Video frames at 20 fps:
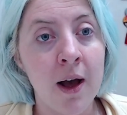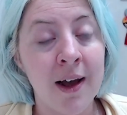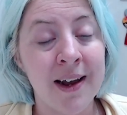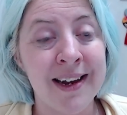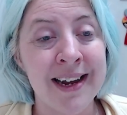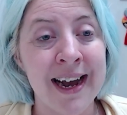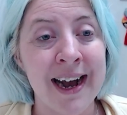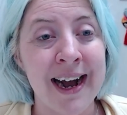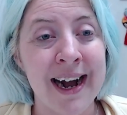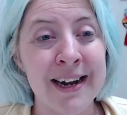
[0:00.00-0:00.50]

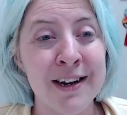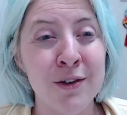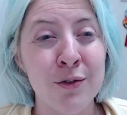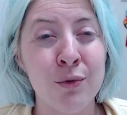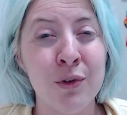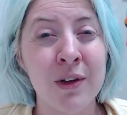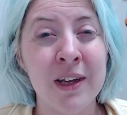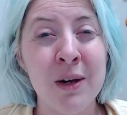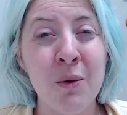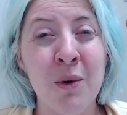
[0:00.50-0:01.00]
yeah, I just
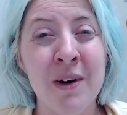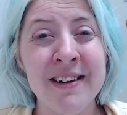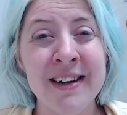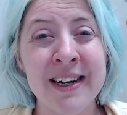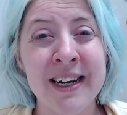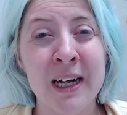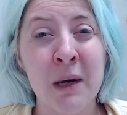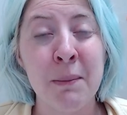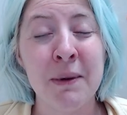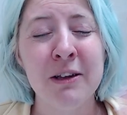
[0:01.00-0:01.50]
really want to
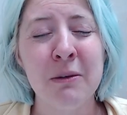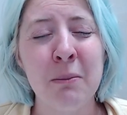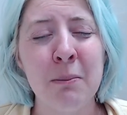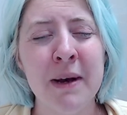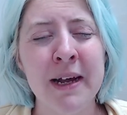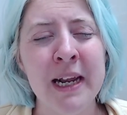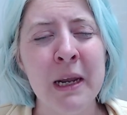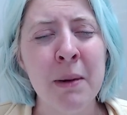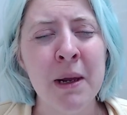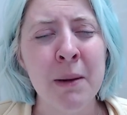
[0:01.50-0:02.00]
help as
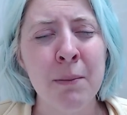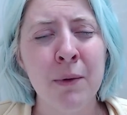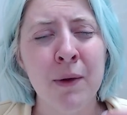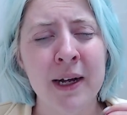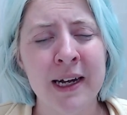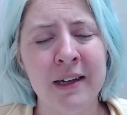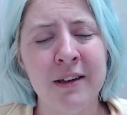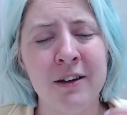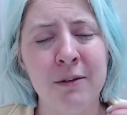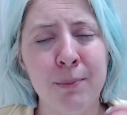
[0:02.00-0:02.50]
many people
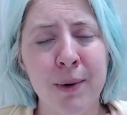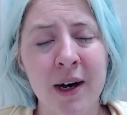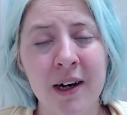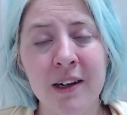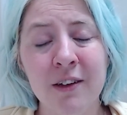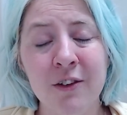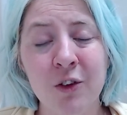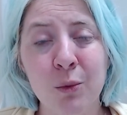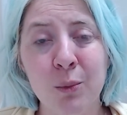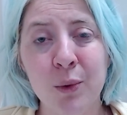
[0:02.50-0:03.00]
as
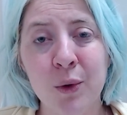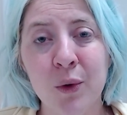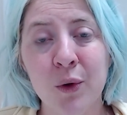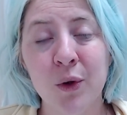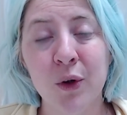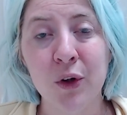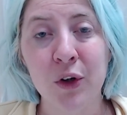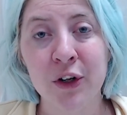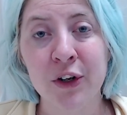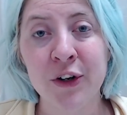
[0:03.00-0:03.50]
possible
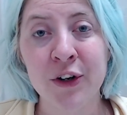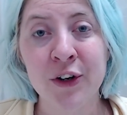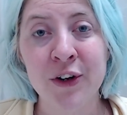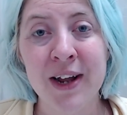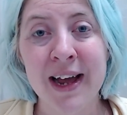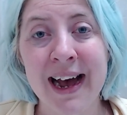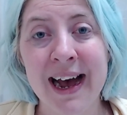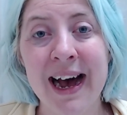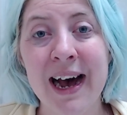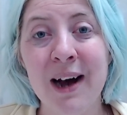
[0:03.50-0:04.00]
learn
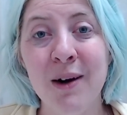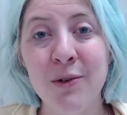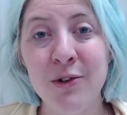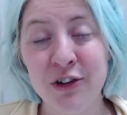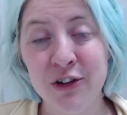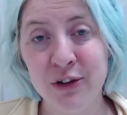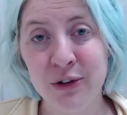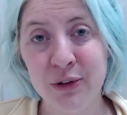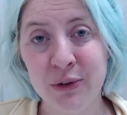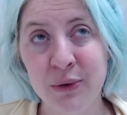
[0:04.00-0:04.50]
how
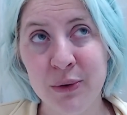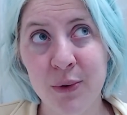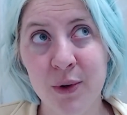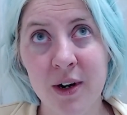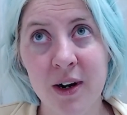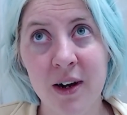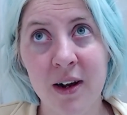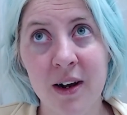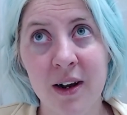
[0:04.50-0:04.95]
to